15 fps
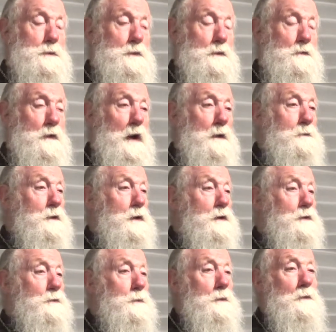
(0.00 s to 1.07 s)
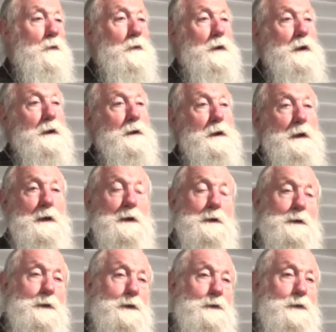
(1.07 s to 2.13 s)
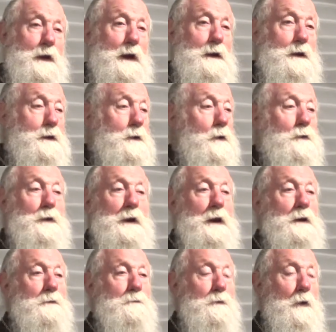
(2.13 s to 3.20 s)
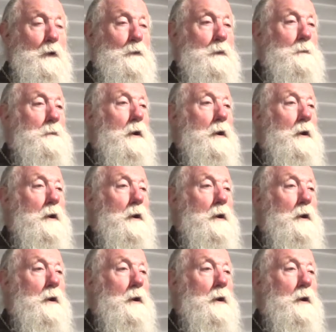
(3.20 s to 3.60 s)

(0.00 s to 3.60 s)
for 5 years before he decided not to get involved with